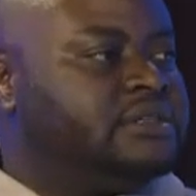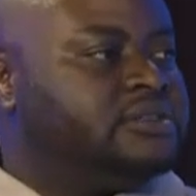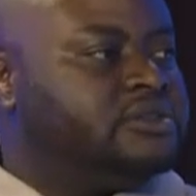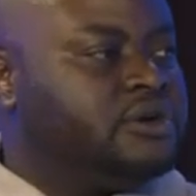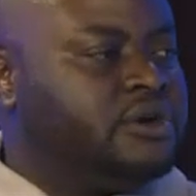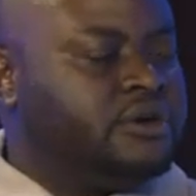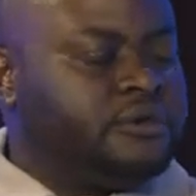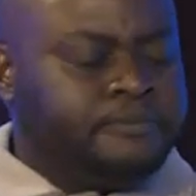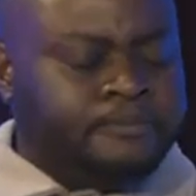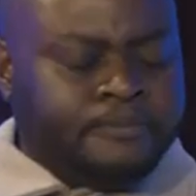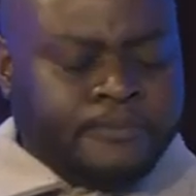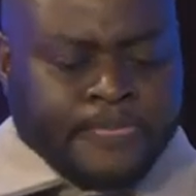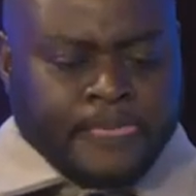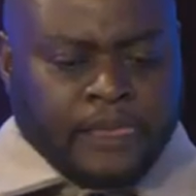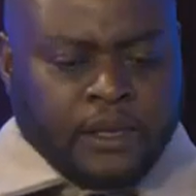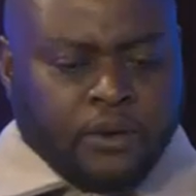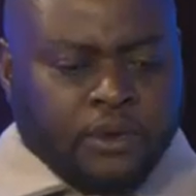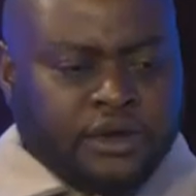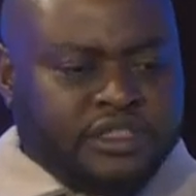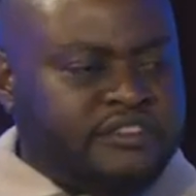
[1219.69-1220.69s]
So
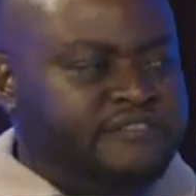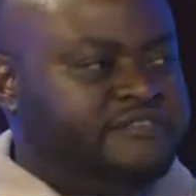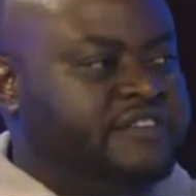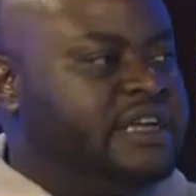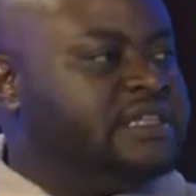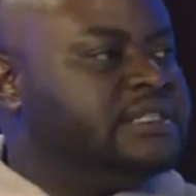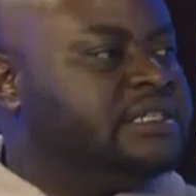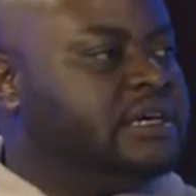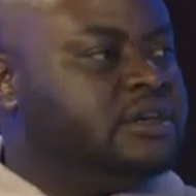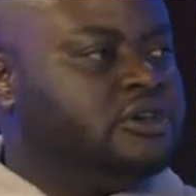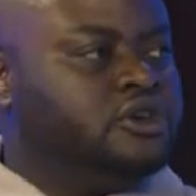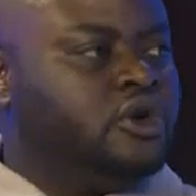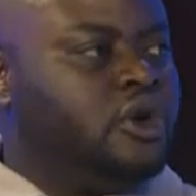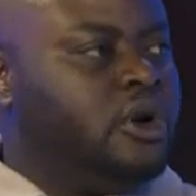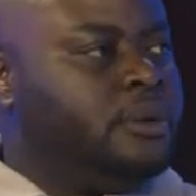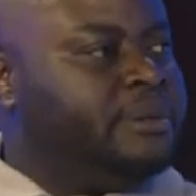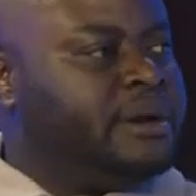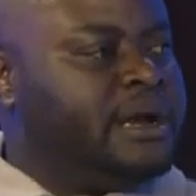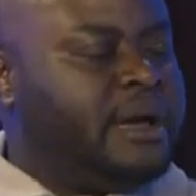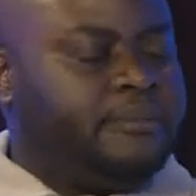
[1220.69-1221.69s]
with eventing, you
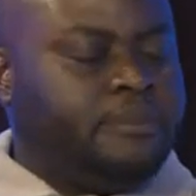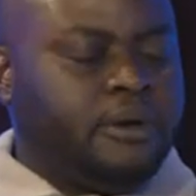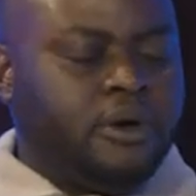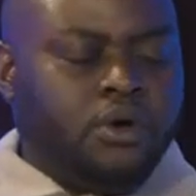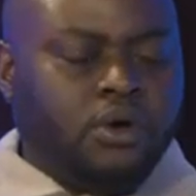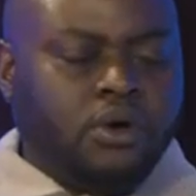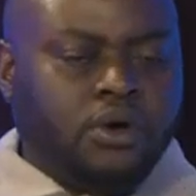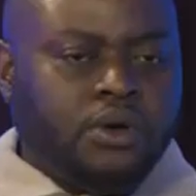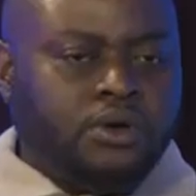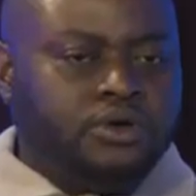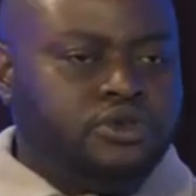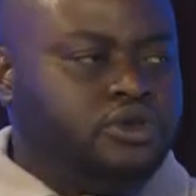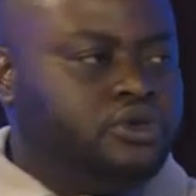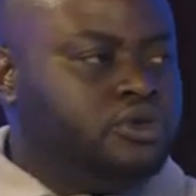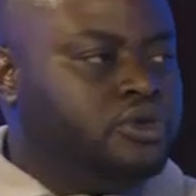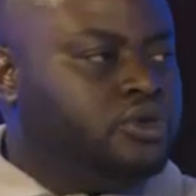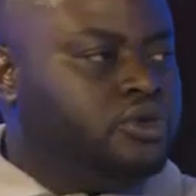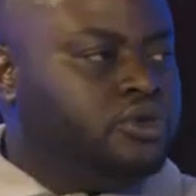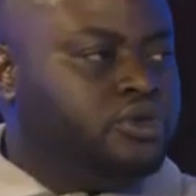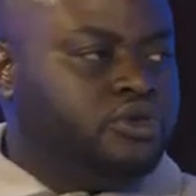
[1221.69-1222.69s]
open up a whole
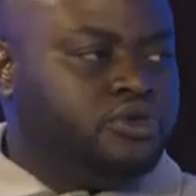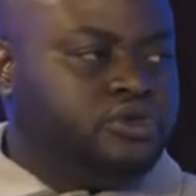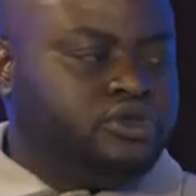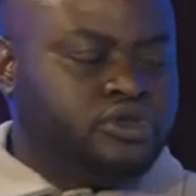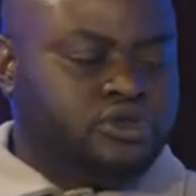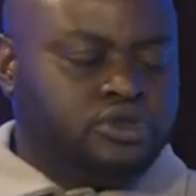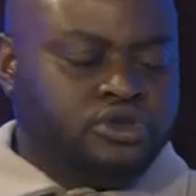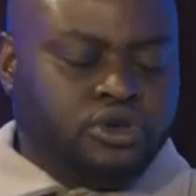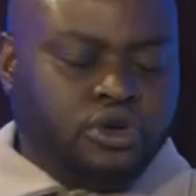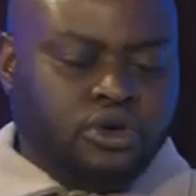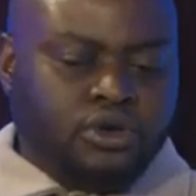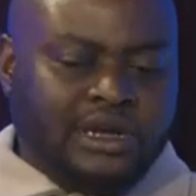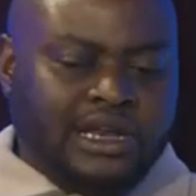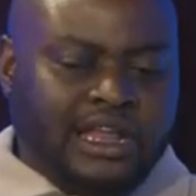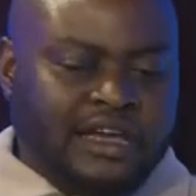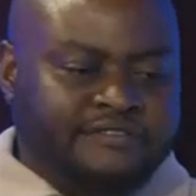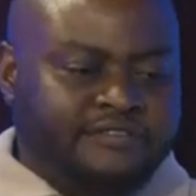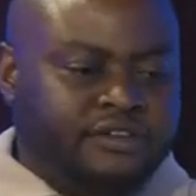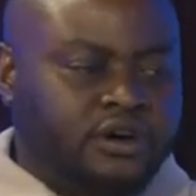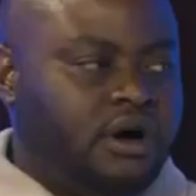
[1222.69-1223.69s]
new,
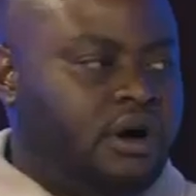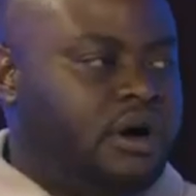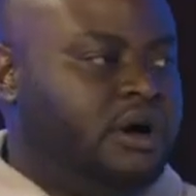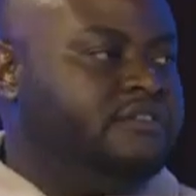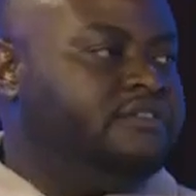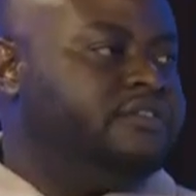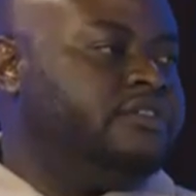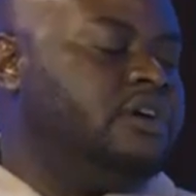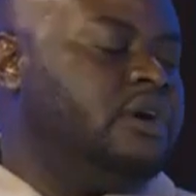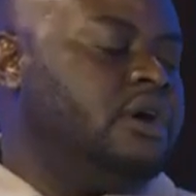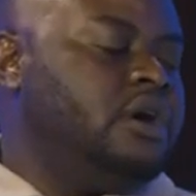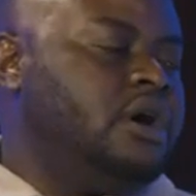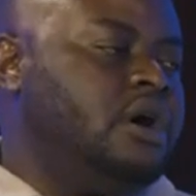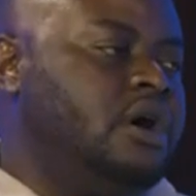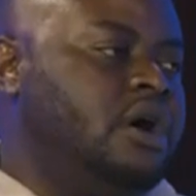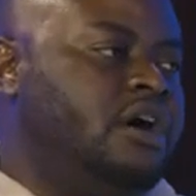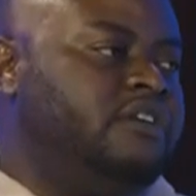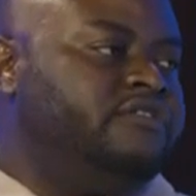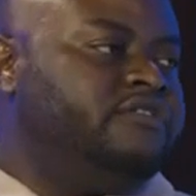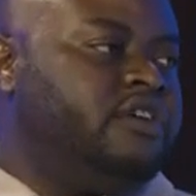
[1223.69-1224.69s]
level
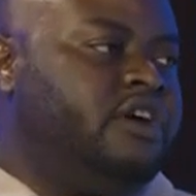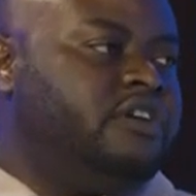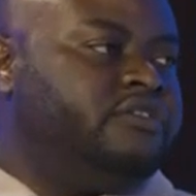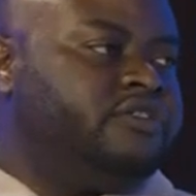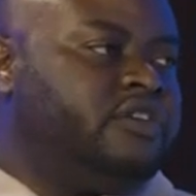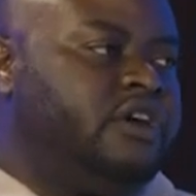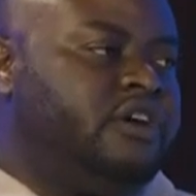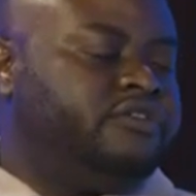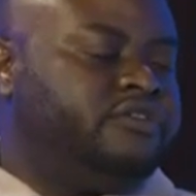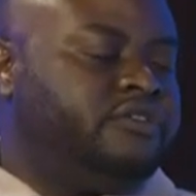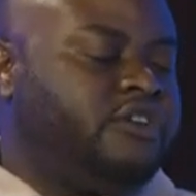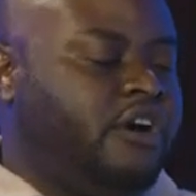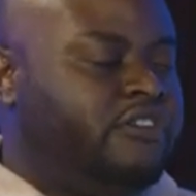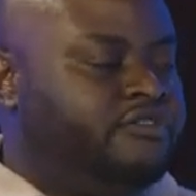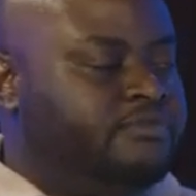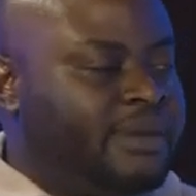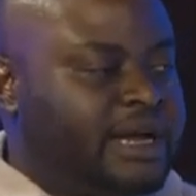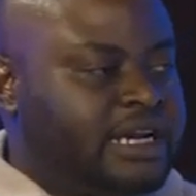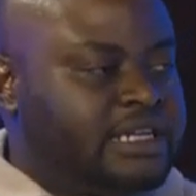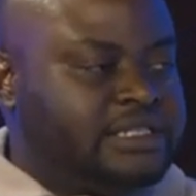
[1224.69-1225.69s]
of
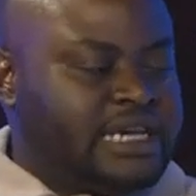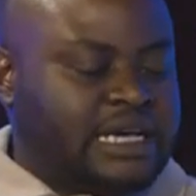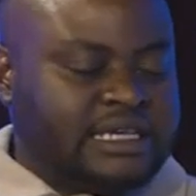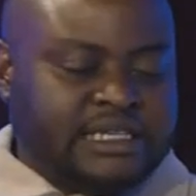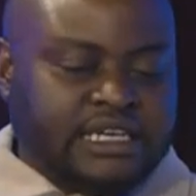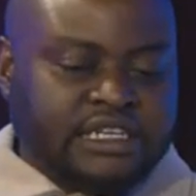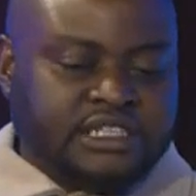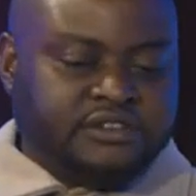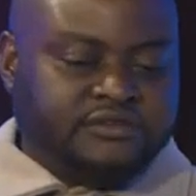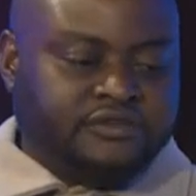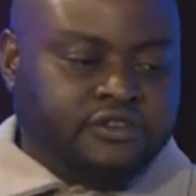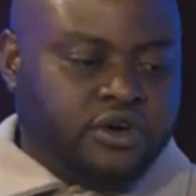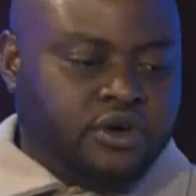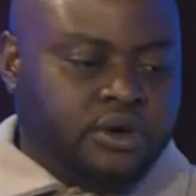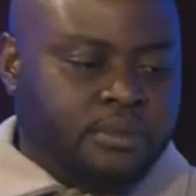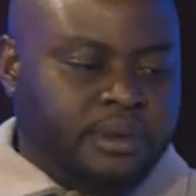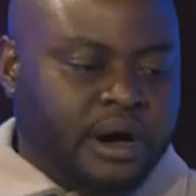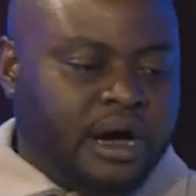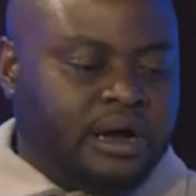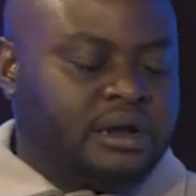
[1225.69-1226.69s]
monetization for your
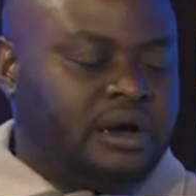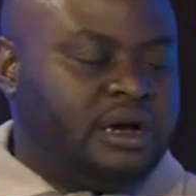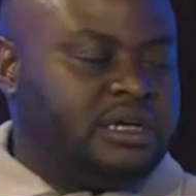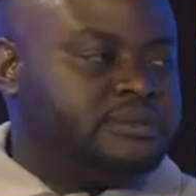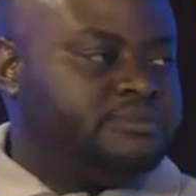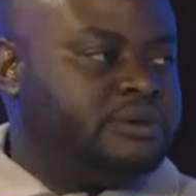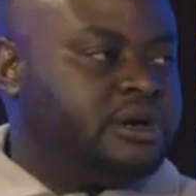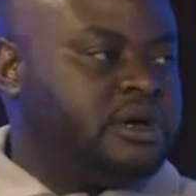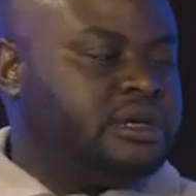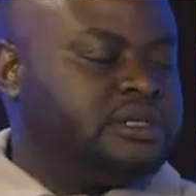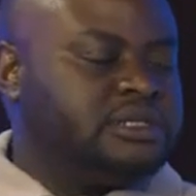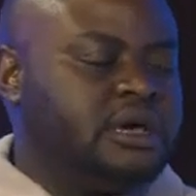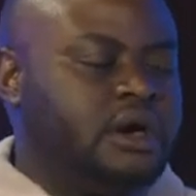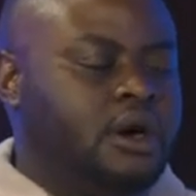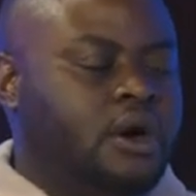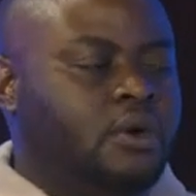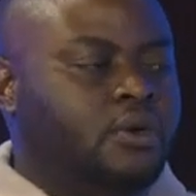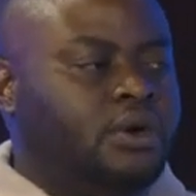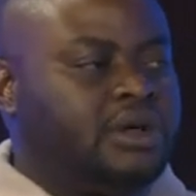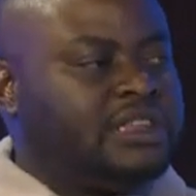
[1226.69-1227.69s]
podcast, because
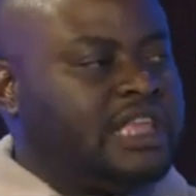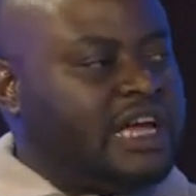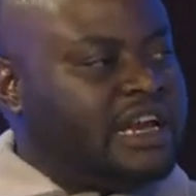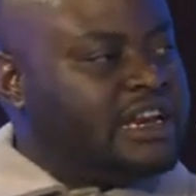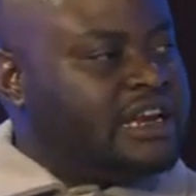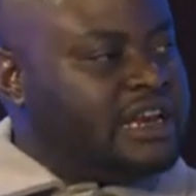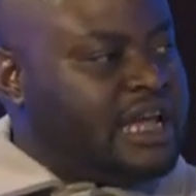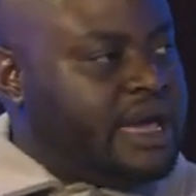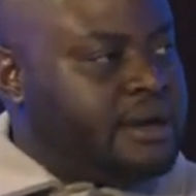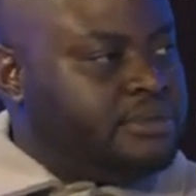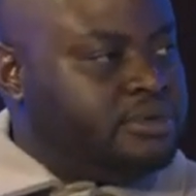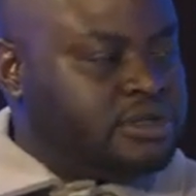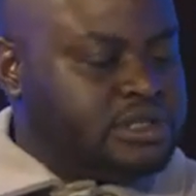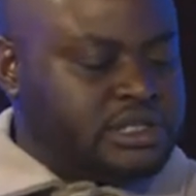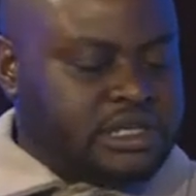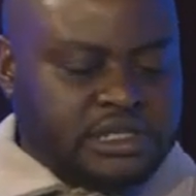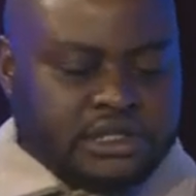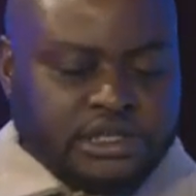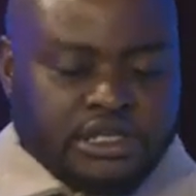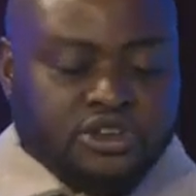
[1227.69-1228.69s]
what that enables
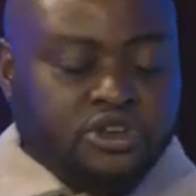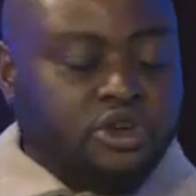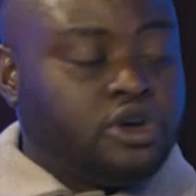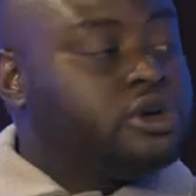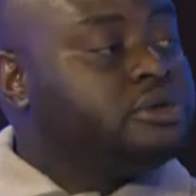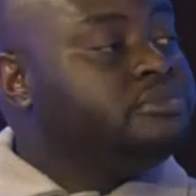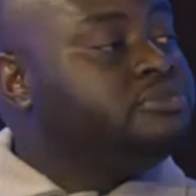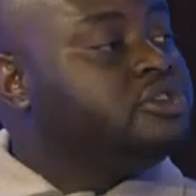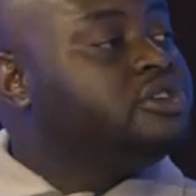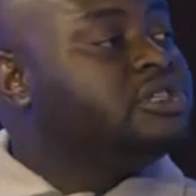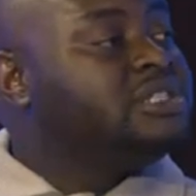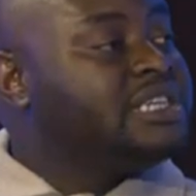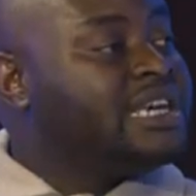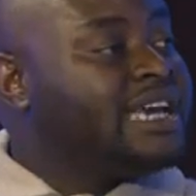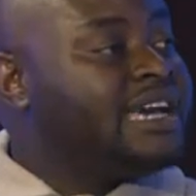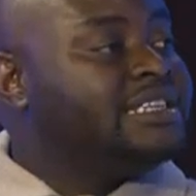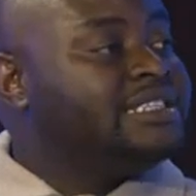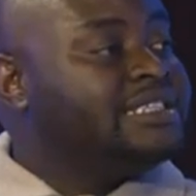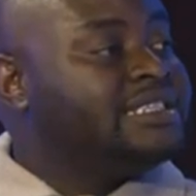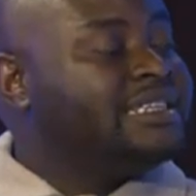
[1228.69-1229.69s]
is your community
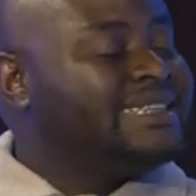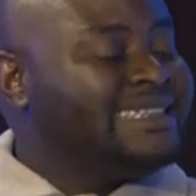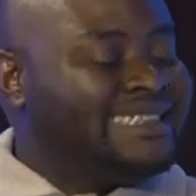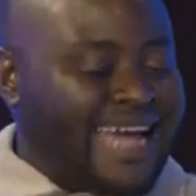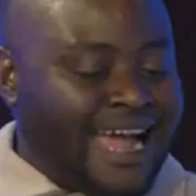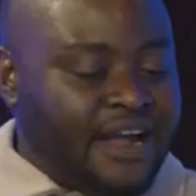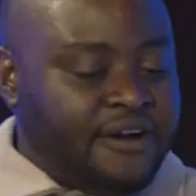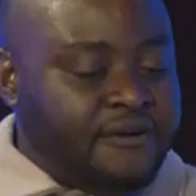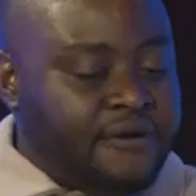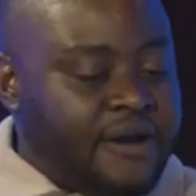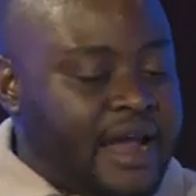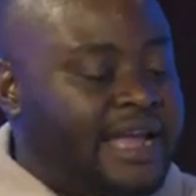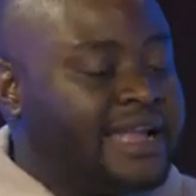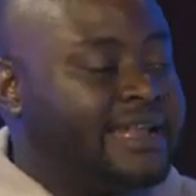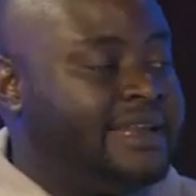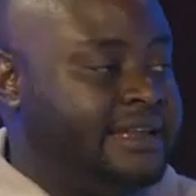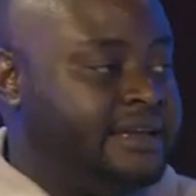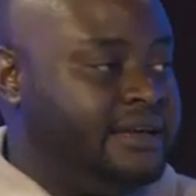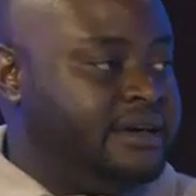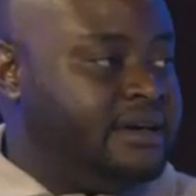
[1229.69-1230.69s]
can
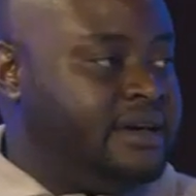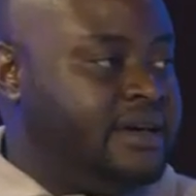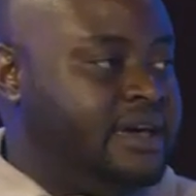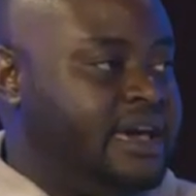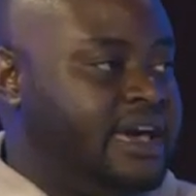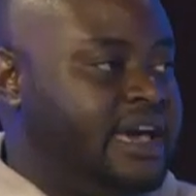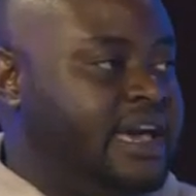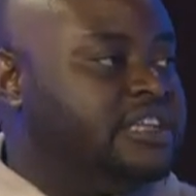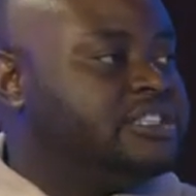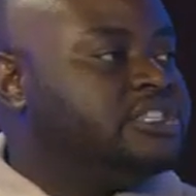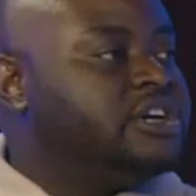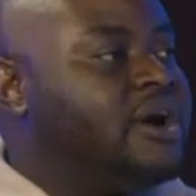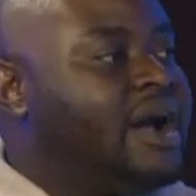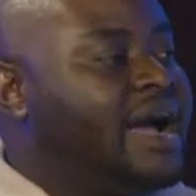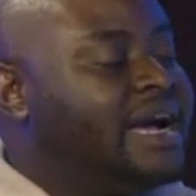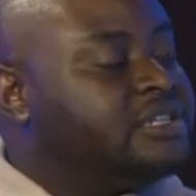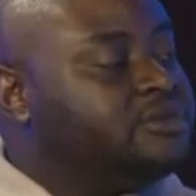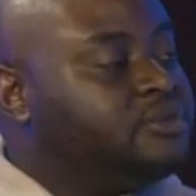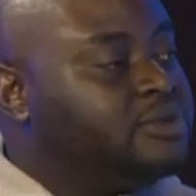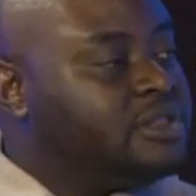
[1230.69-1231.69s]
directly
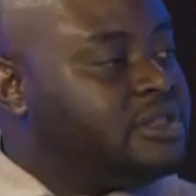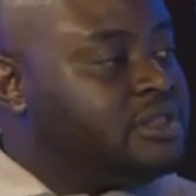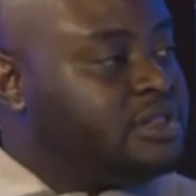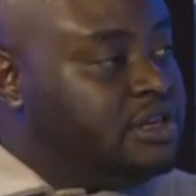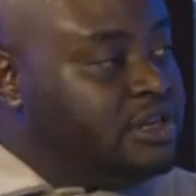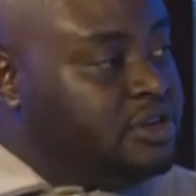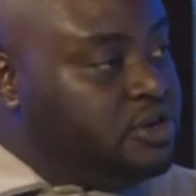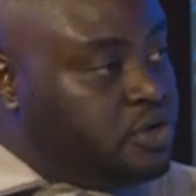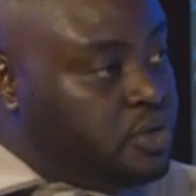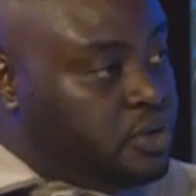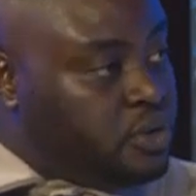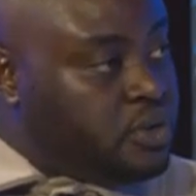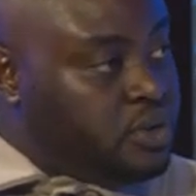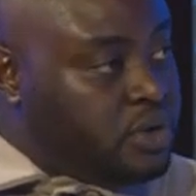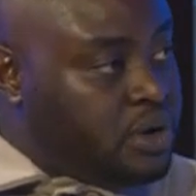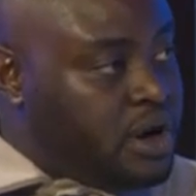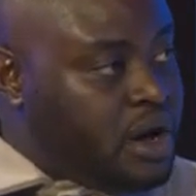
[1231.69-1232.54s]
interact with you,